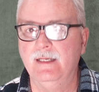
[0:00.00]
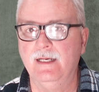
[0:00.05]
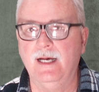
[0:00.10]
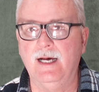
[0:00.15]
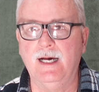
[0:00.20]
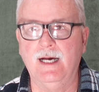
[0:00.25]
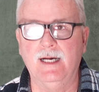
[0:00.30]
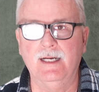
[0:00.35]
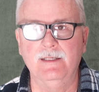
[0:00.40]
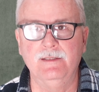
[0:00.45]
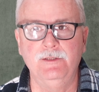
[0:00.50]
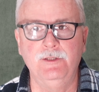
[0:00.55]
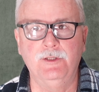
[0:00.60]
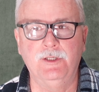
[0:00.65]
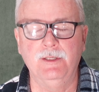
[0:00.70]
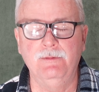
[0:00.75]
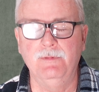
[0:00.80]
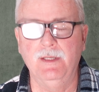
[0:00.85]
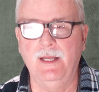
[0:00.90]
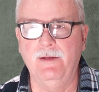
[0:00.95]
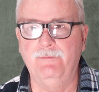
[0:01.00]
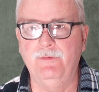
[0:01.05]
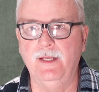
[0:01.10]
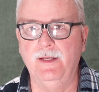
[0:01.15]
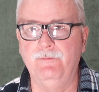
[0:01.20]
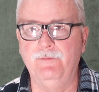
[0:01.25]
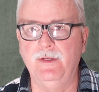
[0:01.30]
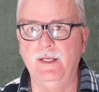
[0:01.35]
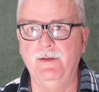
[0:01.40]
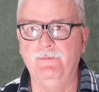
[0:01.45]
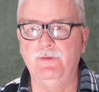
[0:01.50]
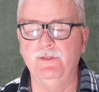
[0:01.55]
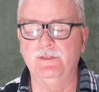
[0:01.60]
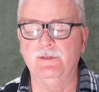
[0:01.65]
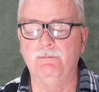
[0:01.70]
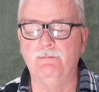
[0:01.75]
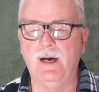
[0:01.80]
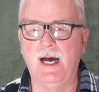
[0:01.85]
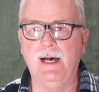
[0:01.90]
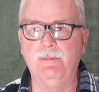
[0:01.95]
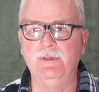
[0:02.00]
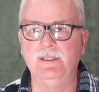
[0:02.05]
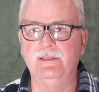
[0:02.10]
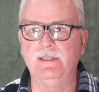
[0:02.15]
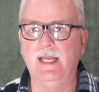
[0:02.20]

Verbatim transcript: Uh, you can, if, if, if it's a mom and,